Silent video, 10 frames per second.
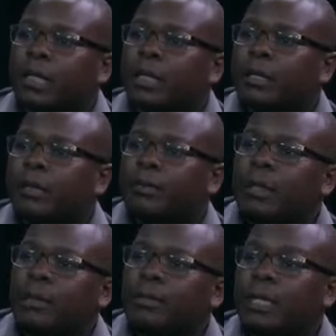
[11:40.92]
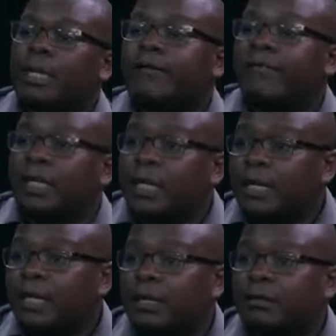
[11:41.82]
rain-fed
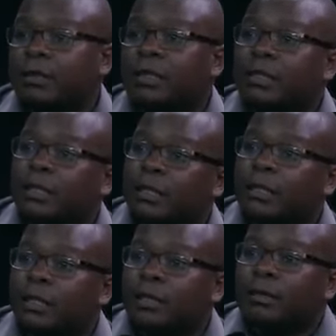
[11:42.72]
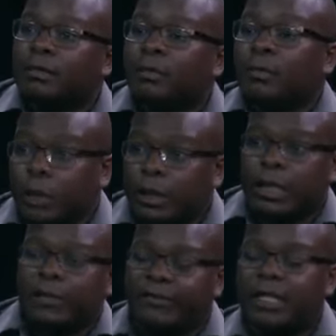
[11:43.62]
agriculture, with
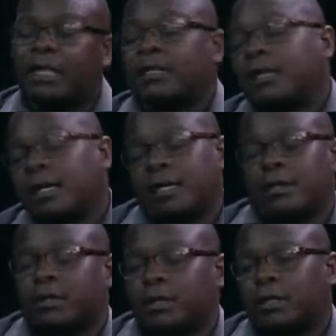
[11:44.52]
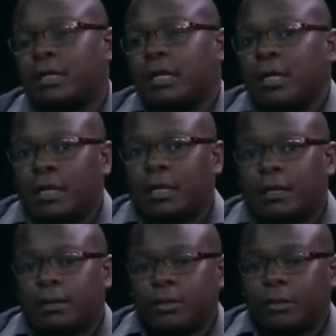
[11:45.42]
rain-fed agriculture,
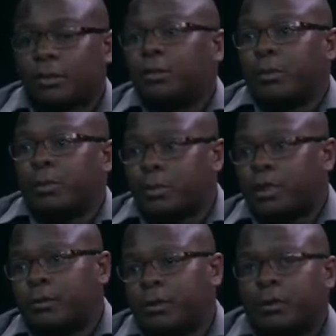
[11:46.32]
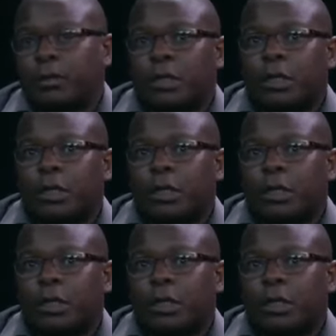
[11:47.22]
will not be possible.